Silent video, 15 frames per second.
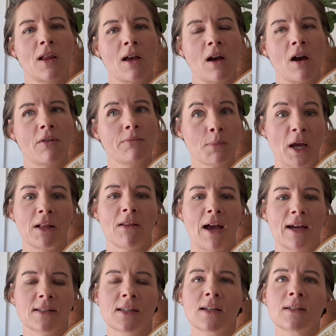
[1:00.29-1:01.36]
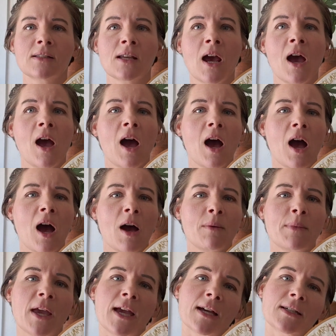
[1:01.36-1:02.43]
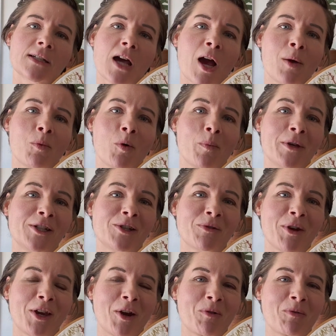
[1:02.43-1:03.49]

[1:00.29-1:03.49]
of my classes. And I will be doing a